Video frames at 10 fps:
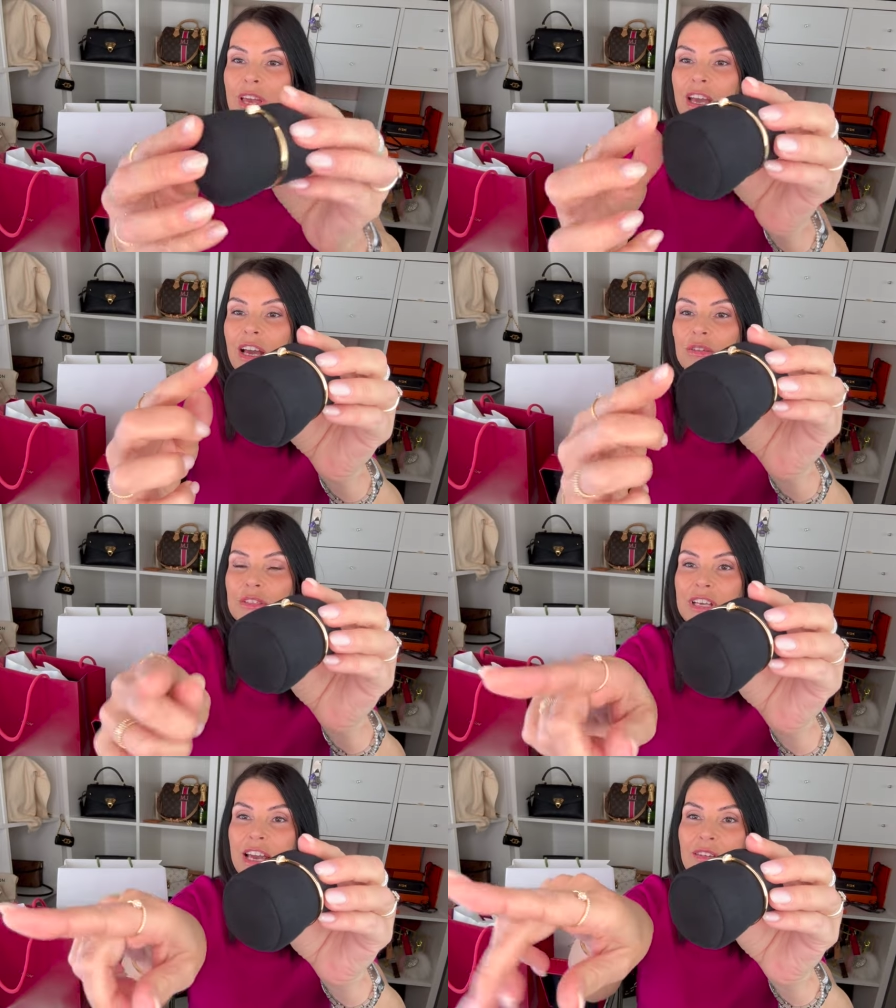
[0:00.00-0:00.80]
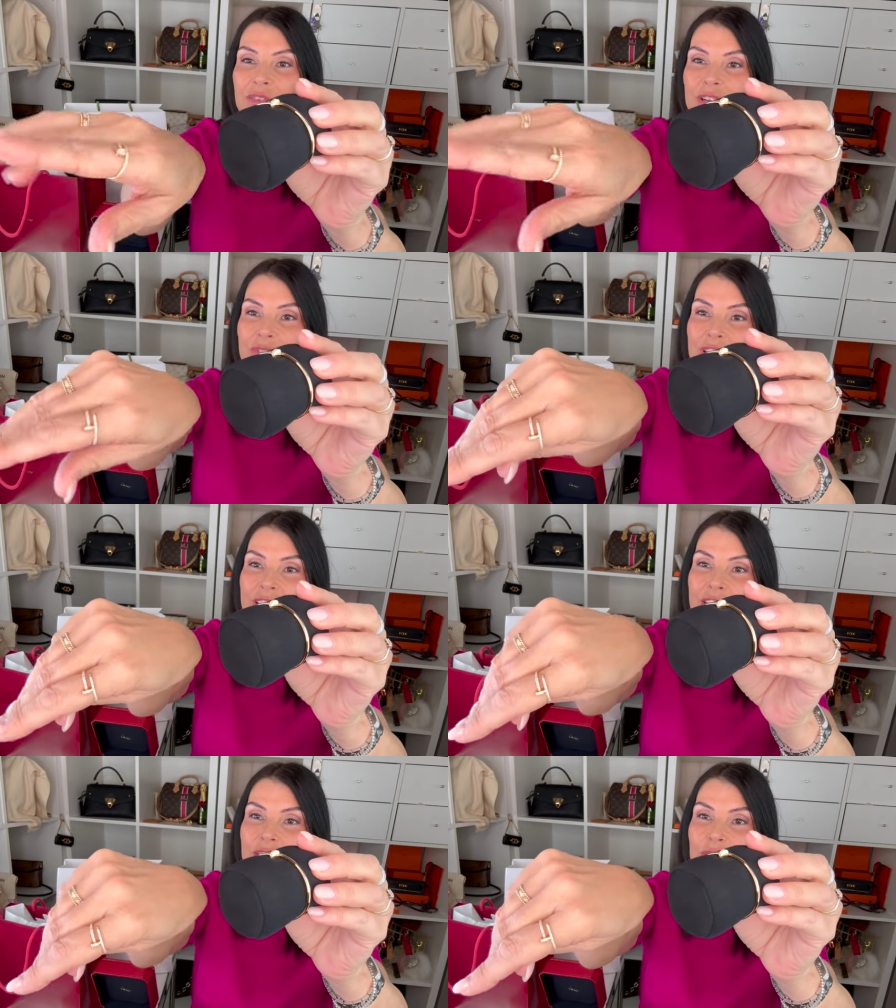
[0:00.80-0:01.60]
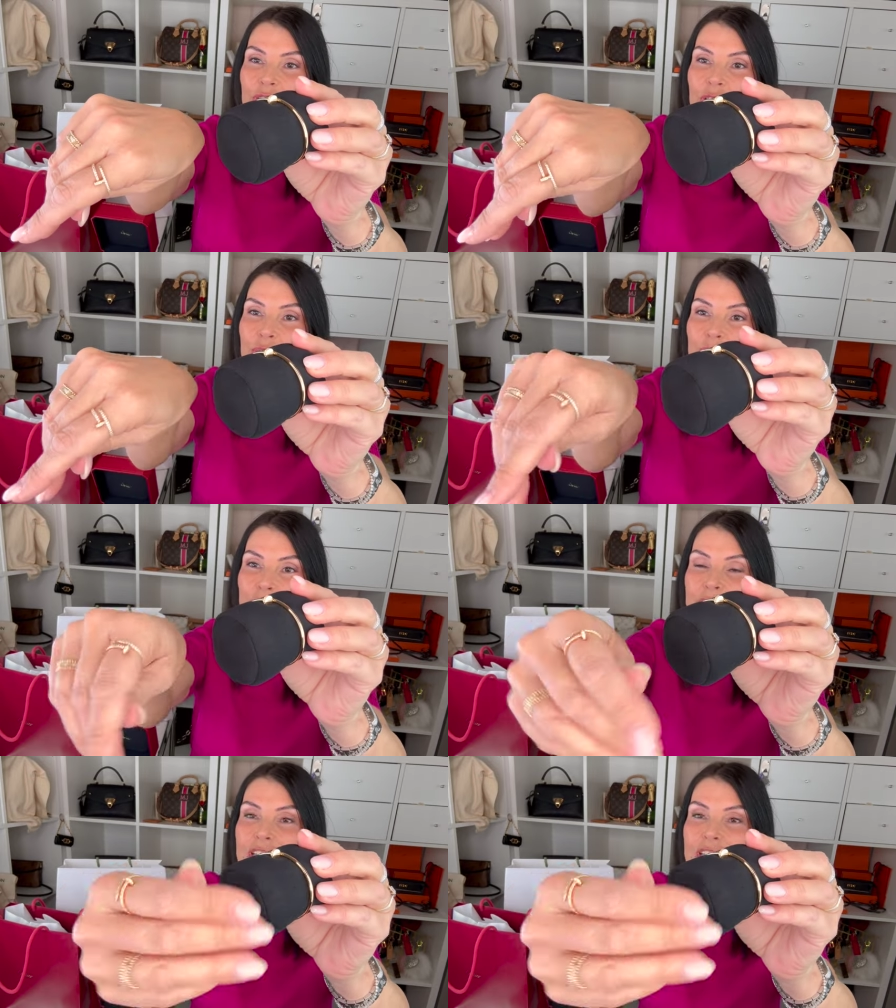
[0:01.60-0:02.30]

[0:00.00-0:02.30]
I also have a ring, you know, with the